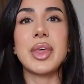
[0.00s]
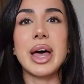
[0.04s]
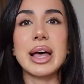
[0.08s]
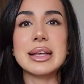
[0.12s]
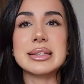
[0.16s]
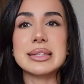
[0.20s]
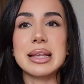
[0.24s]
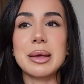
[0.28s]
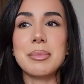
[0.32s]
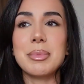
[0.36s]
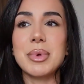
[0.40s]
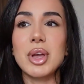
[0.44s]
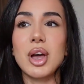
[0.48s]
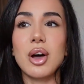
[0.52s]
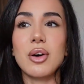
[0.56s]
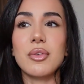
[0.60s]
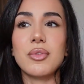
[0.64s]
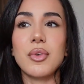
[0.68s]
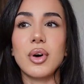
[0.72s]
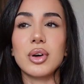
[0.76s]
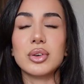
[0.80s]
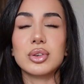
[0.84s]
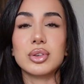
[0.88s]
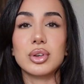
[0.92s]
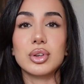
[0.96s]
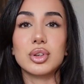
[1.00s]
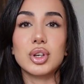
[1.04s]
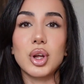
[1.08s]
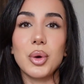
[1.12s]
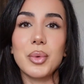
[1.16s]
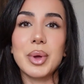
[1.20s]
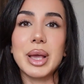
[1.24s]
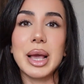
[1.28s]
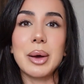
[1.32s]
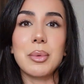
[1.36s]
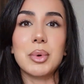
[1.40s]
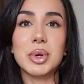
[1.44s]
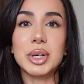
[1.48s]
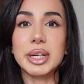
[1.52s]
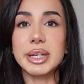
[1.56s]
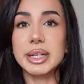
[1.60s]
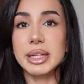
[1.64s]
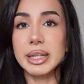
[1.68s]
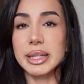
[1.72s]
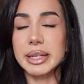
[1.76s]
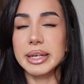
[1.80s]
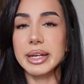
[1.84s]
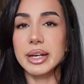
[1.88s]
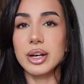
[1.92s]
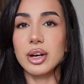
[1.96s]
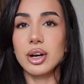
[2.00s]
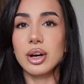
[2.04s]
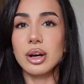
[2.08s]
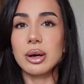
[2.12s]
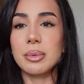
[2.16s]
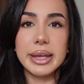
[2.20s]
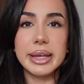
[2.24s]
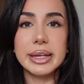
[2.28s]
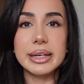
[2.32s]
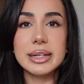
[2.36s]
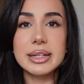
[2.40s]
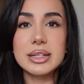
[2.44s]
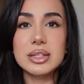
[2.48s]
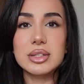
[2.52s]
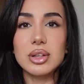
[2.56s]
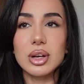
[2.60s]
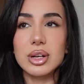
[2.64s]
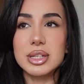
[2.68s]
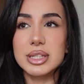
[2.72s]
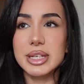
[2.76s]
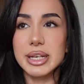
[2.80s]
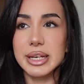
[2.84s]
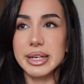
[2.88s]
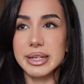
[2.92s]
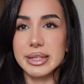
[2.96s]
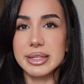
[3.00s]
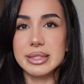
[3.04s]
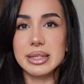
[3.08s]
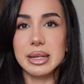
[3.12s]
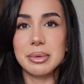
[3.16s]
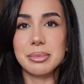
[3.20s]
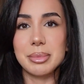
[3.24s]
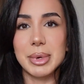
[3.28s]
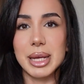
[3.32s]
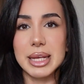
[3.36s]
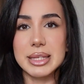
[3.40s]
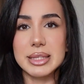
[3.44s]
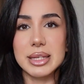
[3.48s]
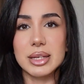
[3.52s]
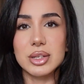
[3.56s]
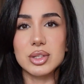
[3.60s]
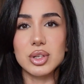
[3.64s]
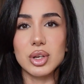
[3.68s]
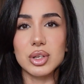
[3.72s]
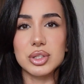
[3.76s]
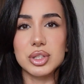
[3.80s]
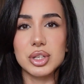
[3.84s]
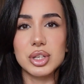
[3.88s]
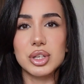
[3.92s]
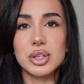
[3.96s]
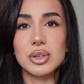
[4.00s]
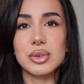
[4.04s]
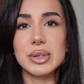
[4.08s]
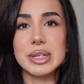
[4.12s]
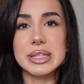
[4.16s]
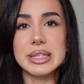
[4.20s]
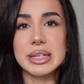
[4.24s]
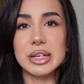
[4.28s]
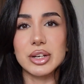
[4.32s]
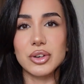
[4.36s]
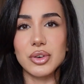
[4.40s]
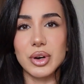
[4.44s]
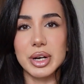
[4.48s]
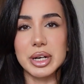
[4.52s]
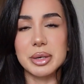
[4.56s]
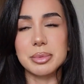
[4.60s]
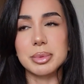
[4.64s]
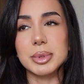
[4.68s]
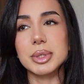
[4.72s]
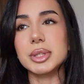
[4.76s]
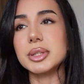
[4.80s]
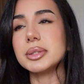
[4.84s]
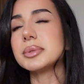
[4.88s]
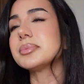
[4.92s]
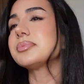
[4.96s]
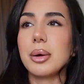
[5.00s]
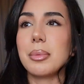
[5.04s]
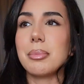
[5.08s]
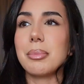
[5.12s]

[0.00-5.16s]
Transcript: That set me off on knowing I wanted Clinic Hub. Helene's doctor is amazing. Dr. Yu is incredible.